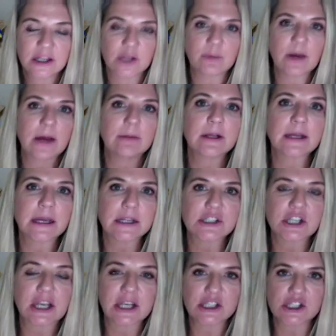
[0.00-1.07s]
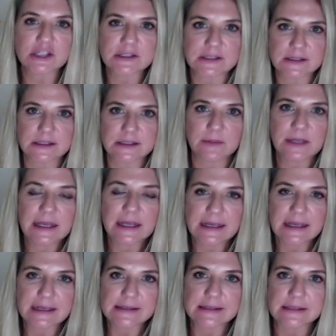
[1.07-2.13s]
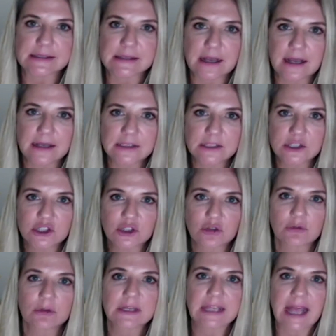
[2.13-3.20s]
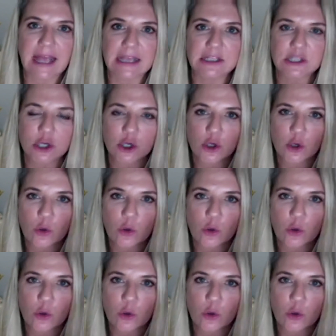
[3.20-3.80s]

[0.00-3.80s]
The public education system is designed to create